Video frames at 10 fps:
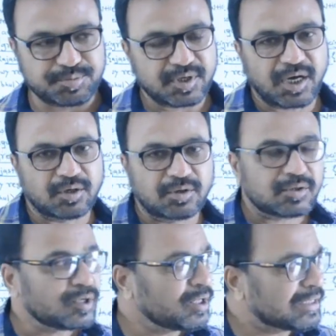
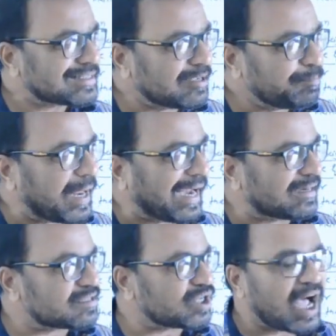Now, some
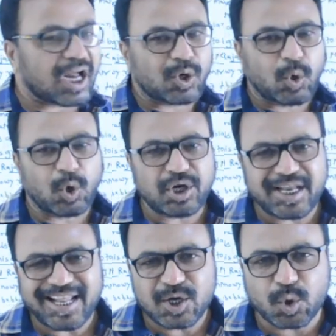plants are
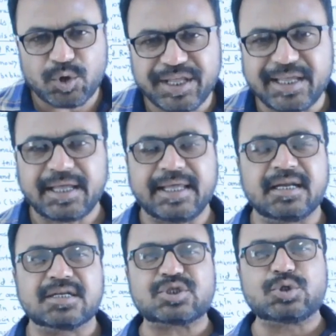only growing in
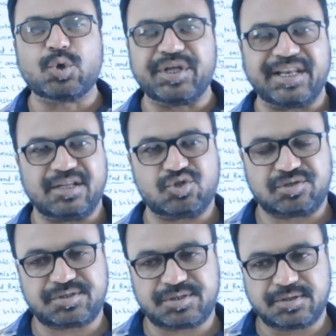the snowy
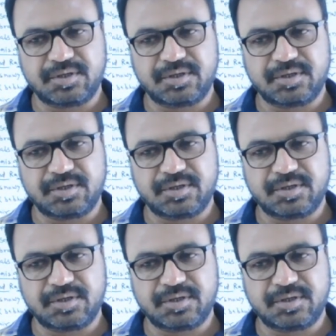regions.